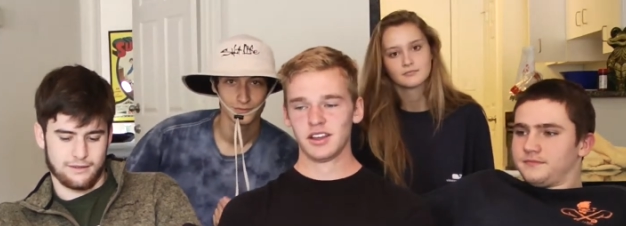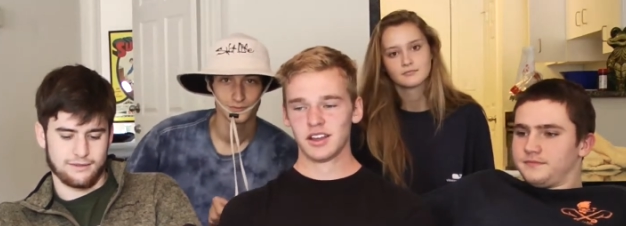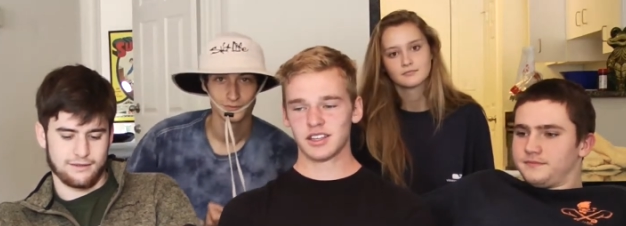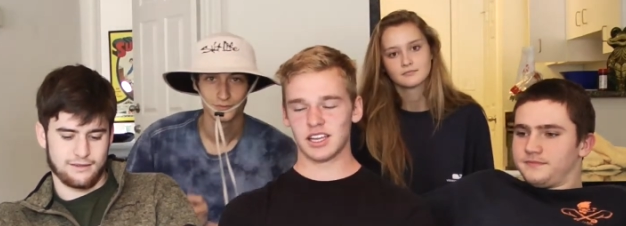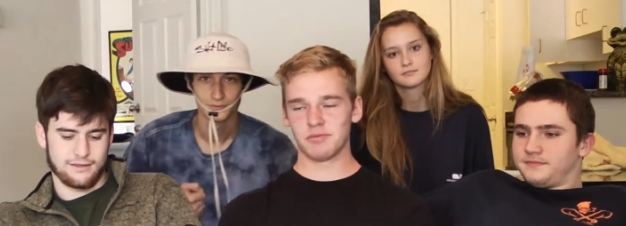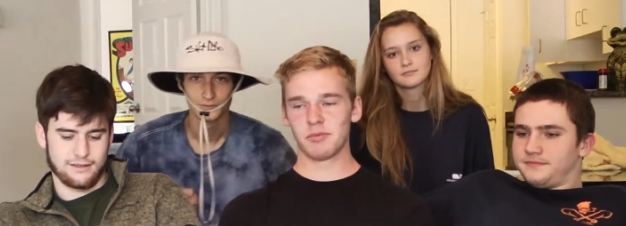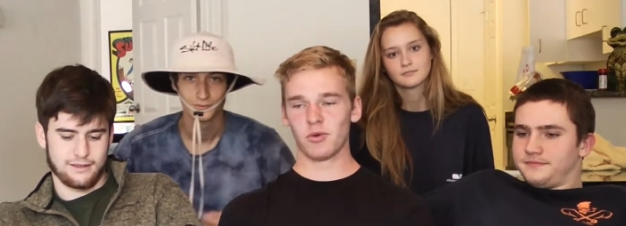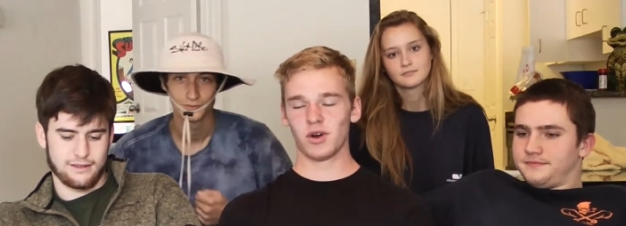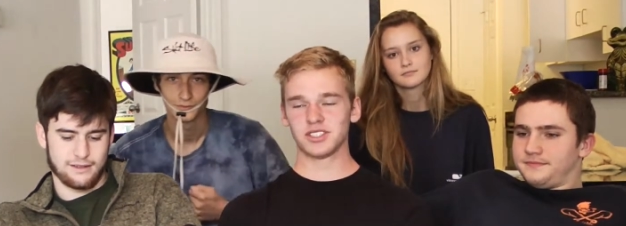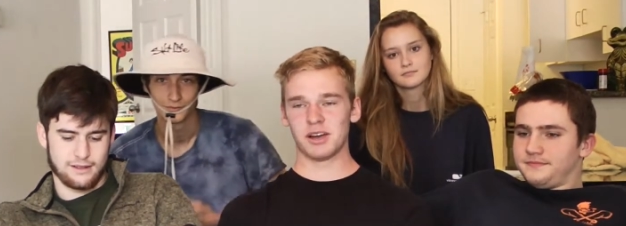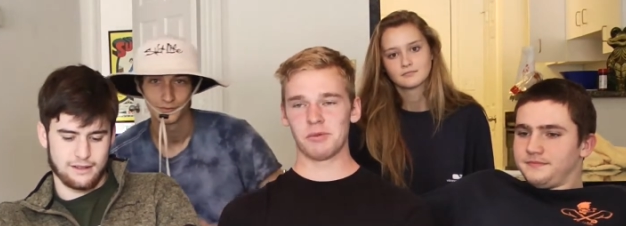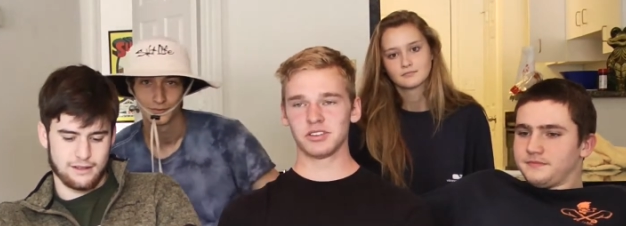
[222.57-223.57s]
Speaker 1: Because I remember one
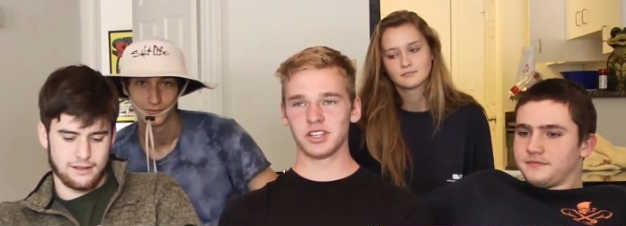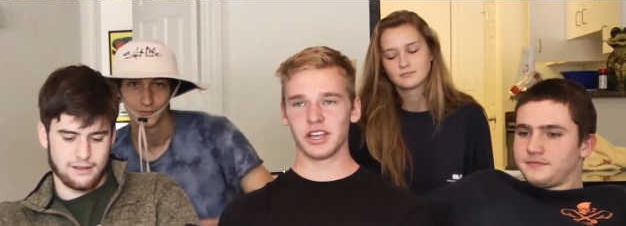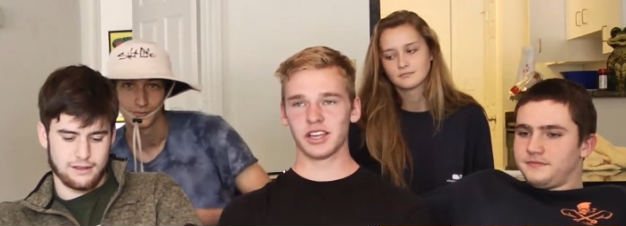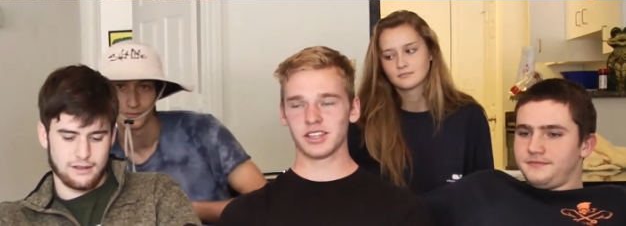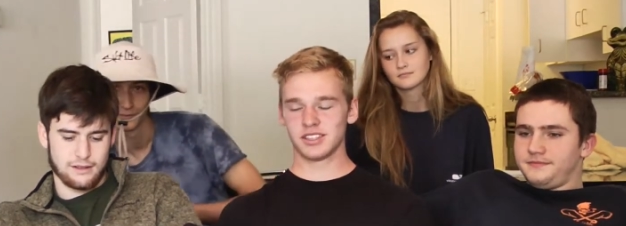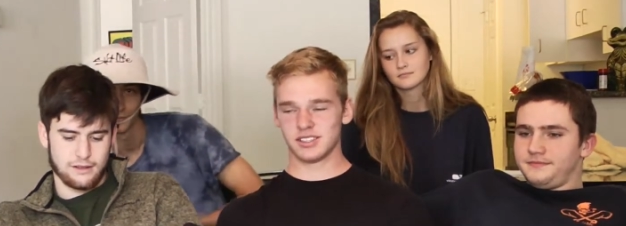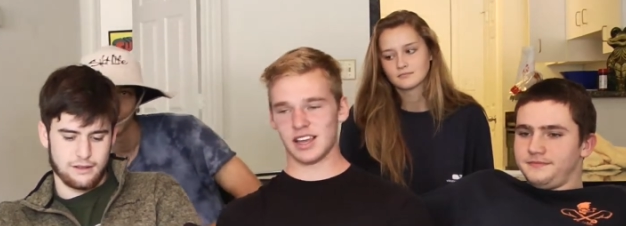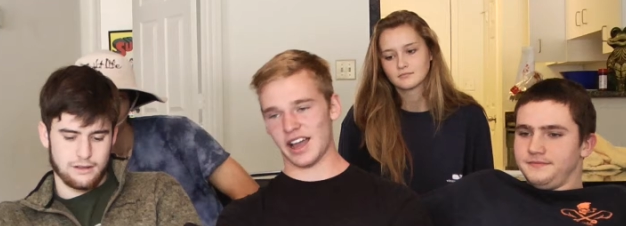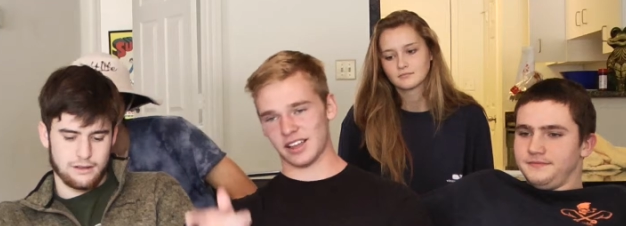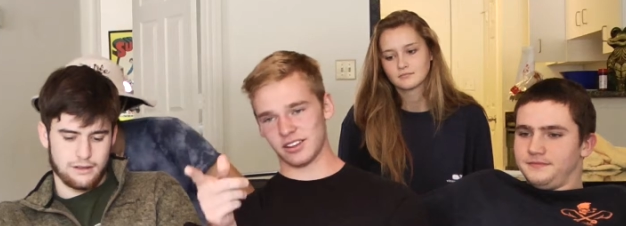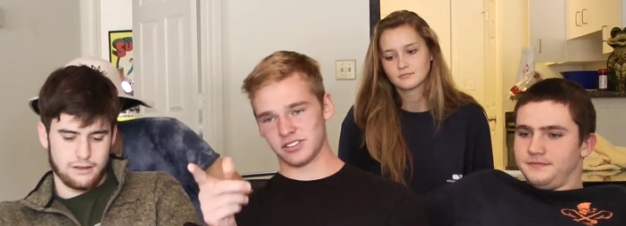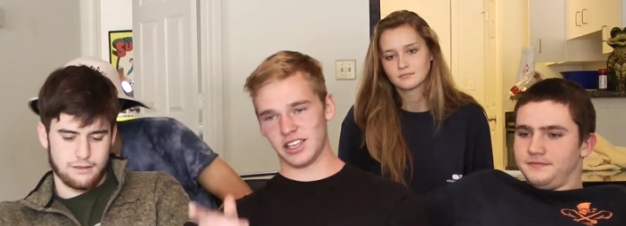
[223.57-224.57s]
time I was like,
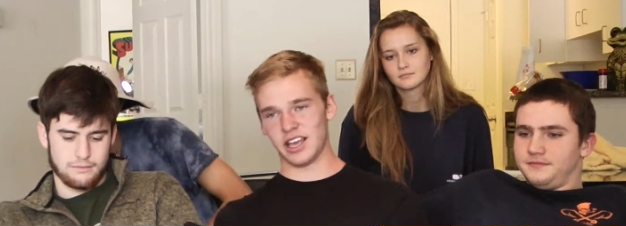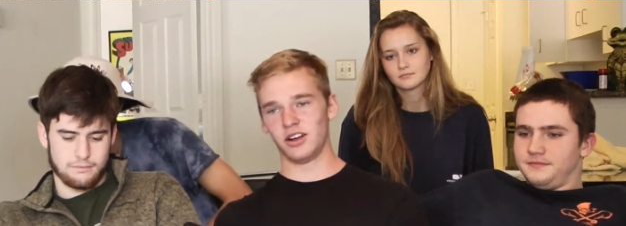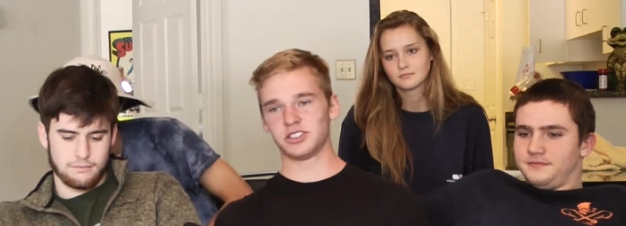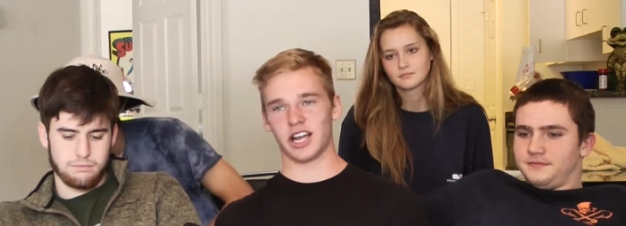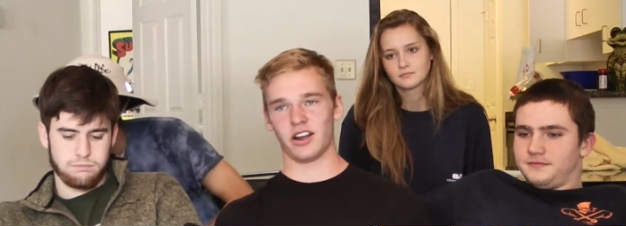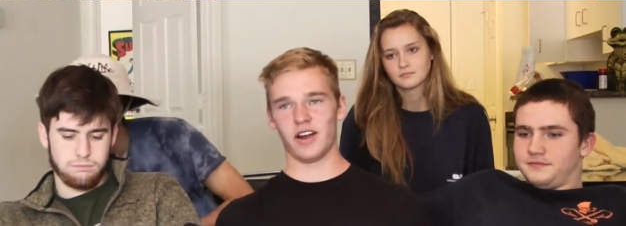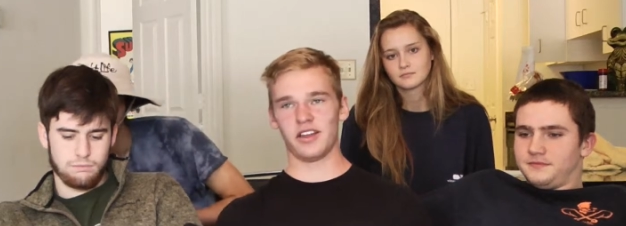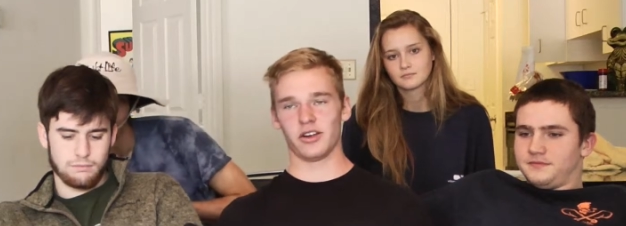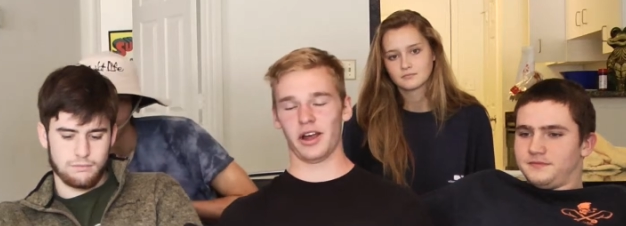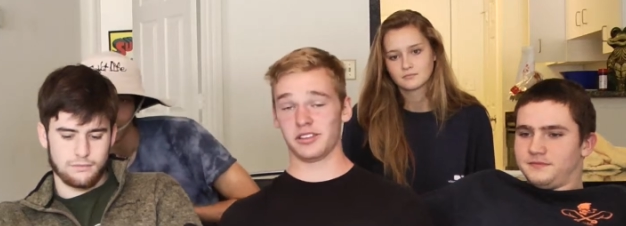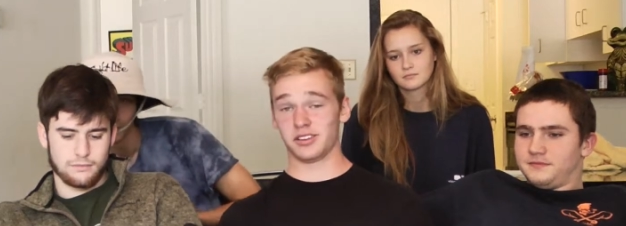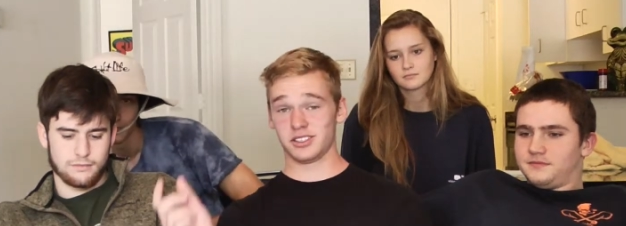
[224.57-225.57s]
Zach, there's a yellow jacket right there,
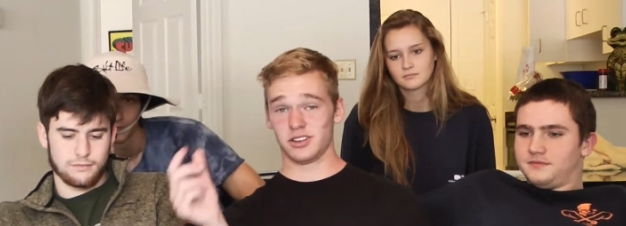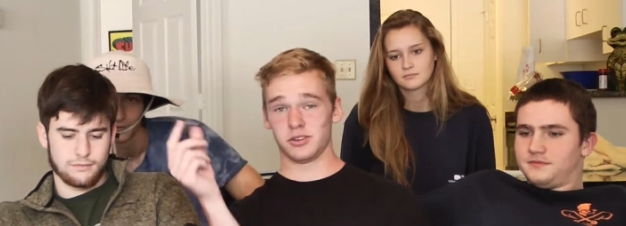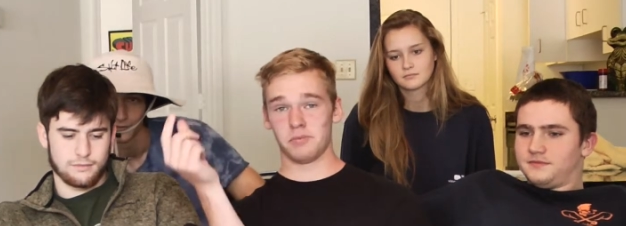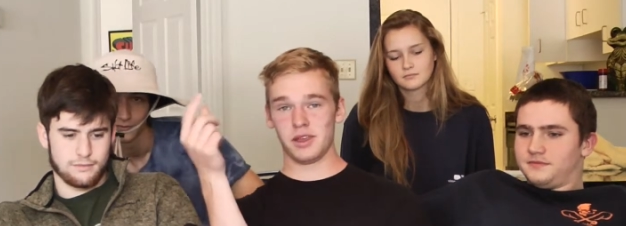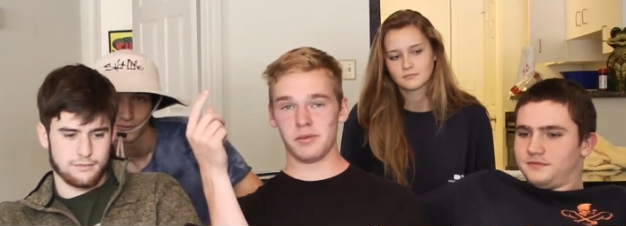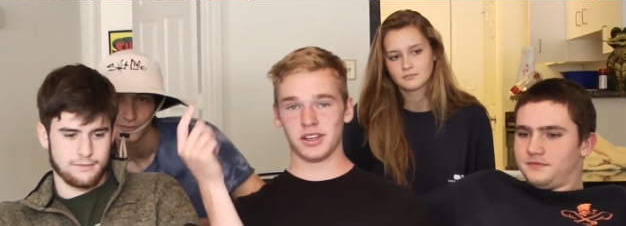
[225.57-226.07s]
like because there's a bee